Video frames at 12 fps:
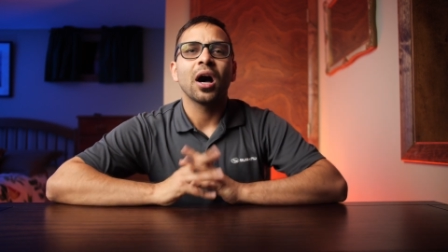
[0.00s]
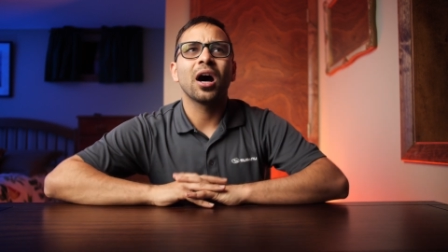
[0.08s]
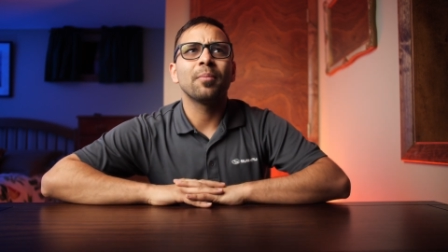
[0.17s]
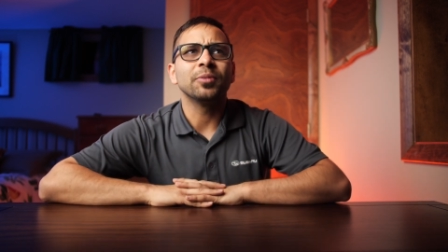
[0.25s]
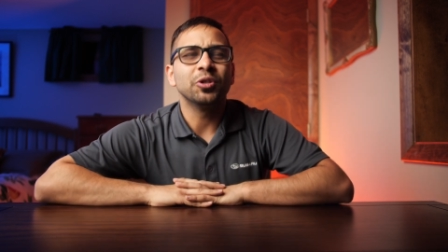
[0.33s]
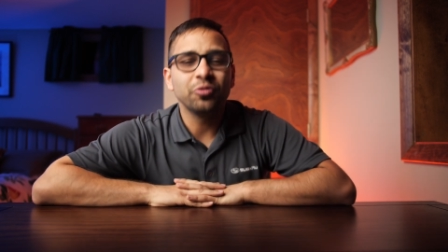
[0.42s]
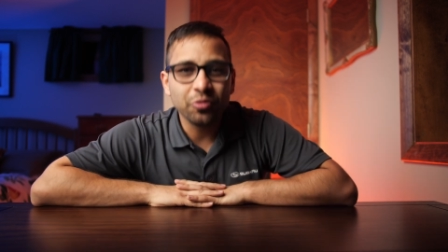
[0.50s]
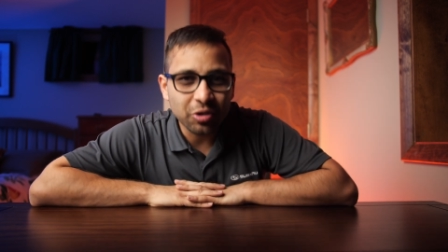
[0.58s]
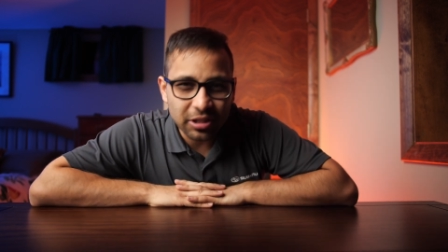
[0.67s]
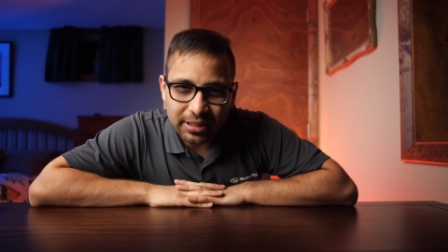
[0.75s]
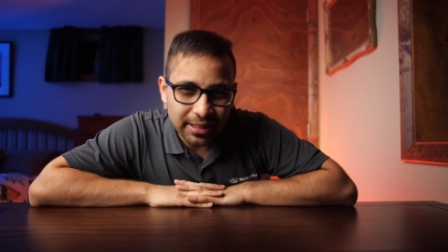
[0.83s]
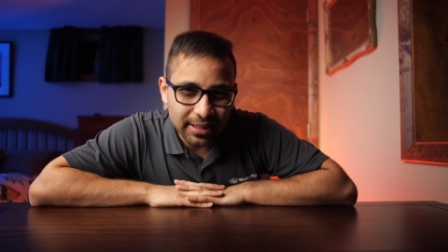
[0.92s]
Um, you
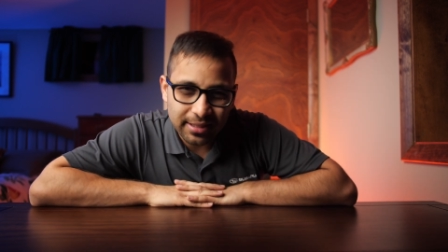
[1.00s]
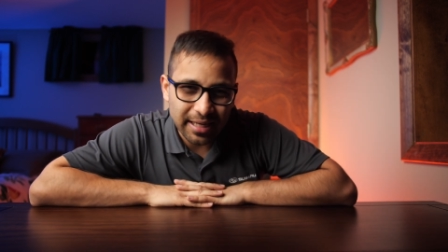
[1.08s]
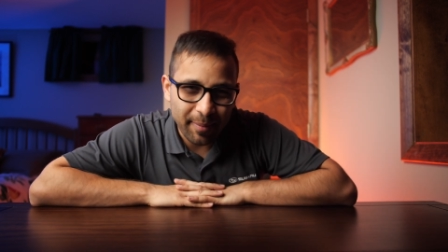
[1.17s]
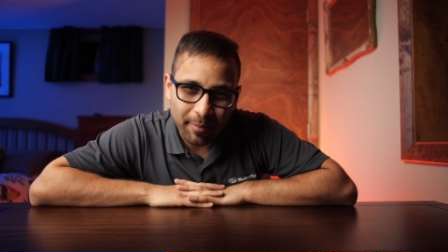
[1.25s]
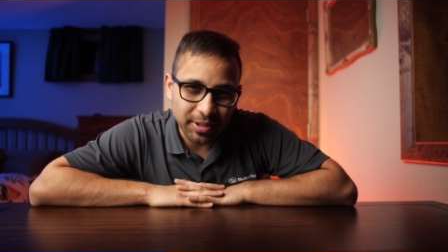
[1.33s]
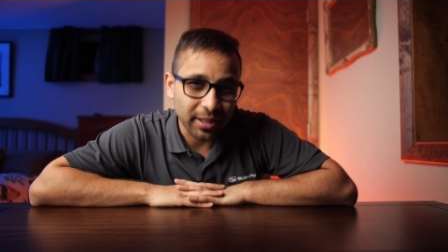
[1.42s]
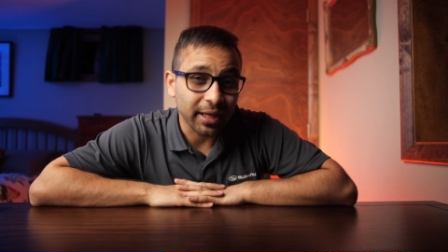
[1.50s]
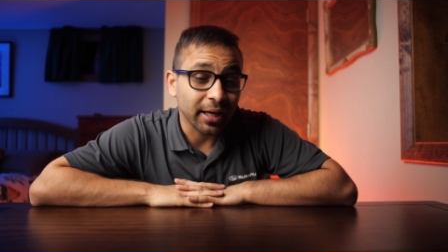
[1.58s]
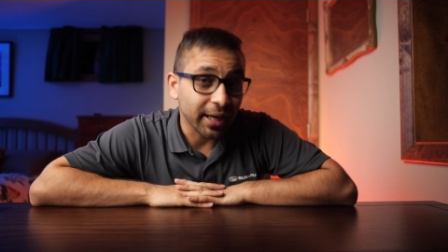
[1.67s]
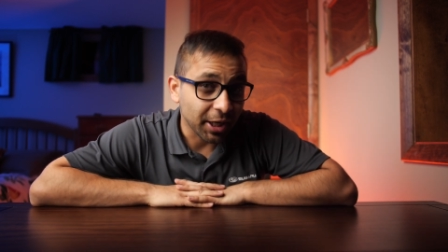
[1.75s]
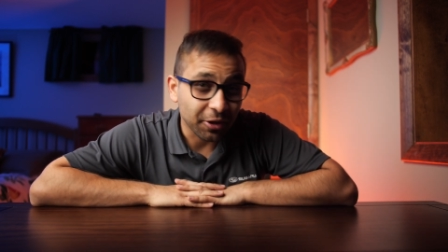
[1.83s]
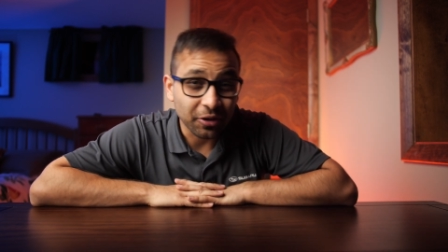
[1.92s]
usually need to step up to like
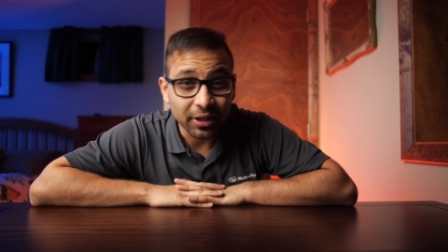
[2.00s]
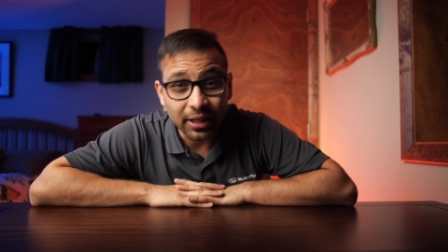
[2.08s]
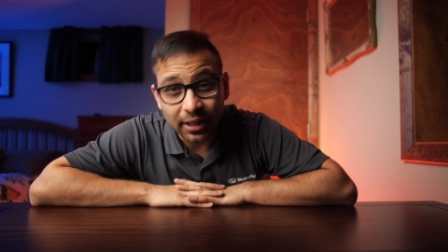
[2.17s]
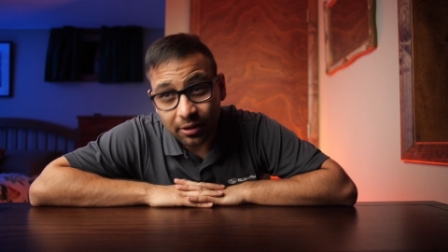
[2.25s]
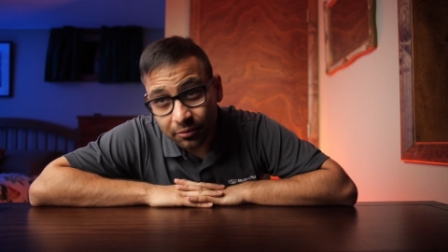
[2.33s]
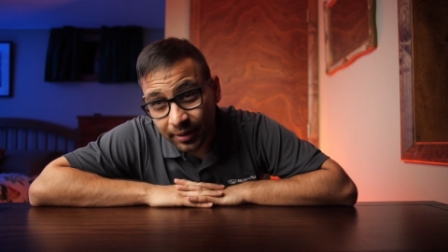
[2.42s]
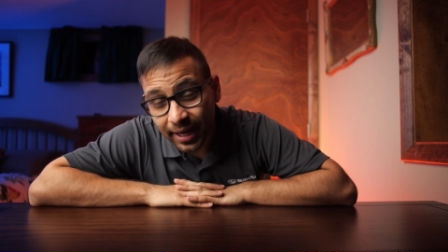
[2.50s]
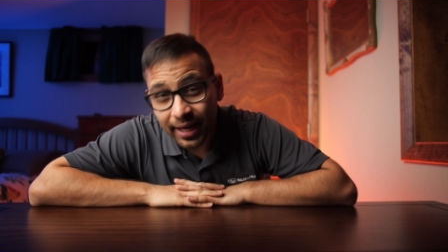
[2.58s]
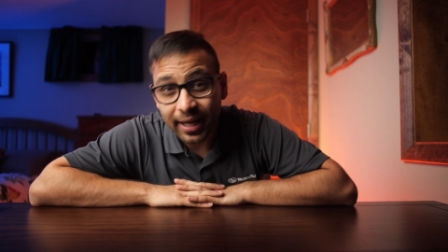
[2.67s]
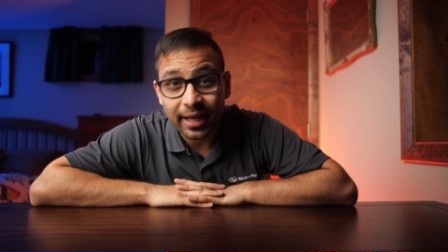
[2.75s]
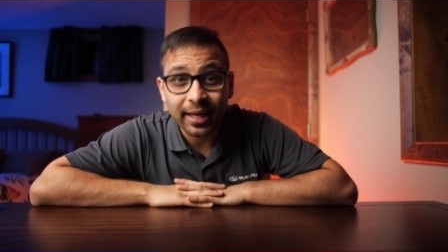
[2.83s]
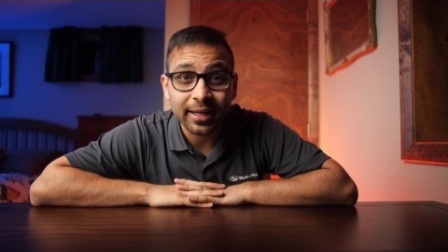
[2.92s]
an Arri, a
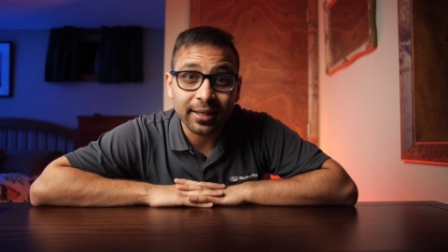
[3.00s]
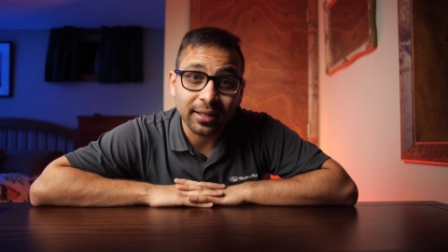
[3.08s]
Red,